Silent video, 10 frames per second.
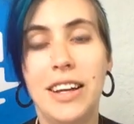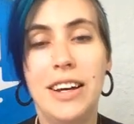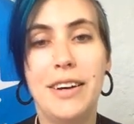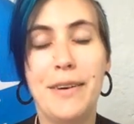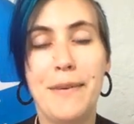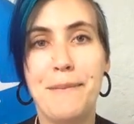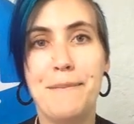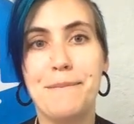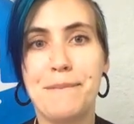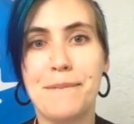
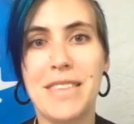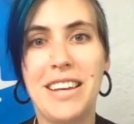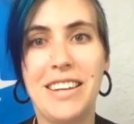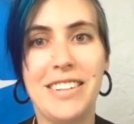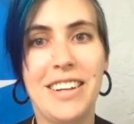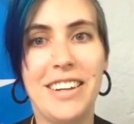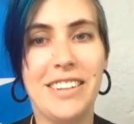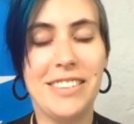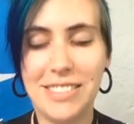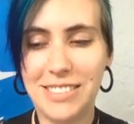Um, and
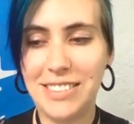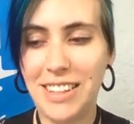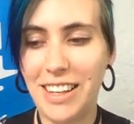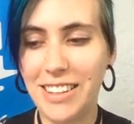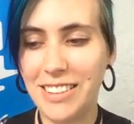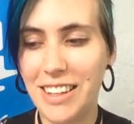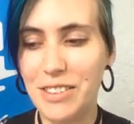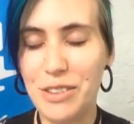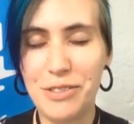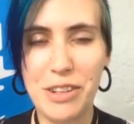yeah, I, I,
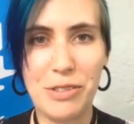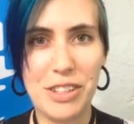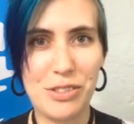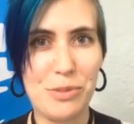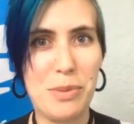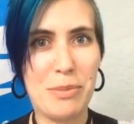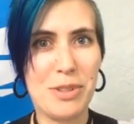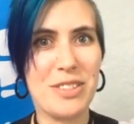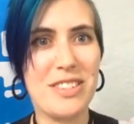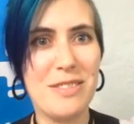don't know if anyone else
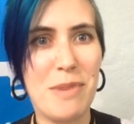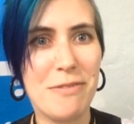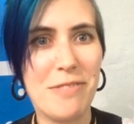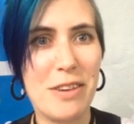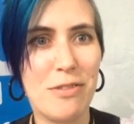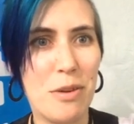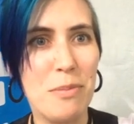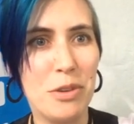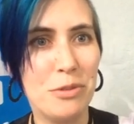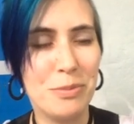remembers my favorite
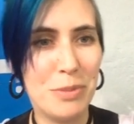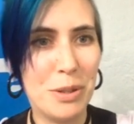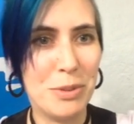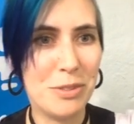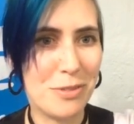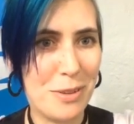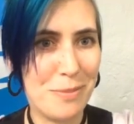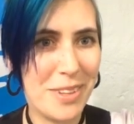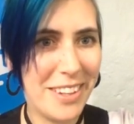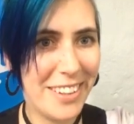move moment
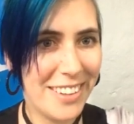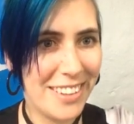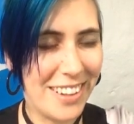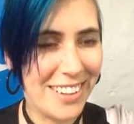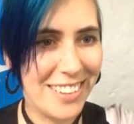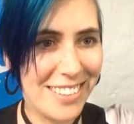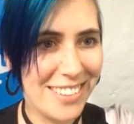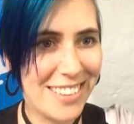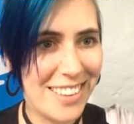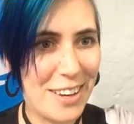from uh,
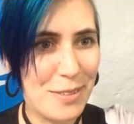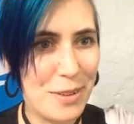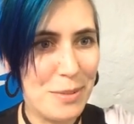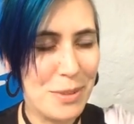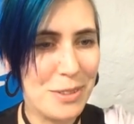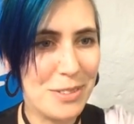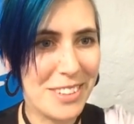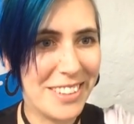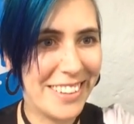that one movie.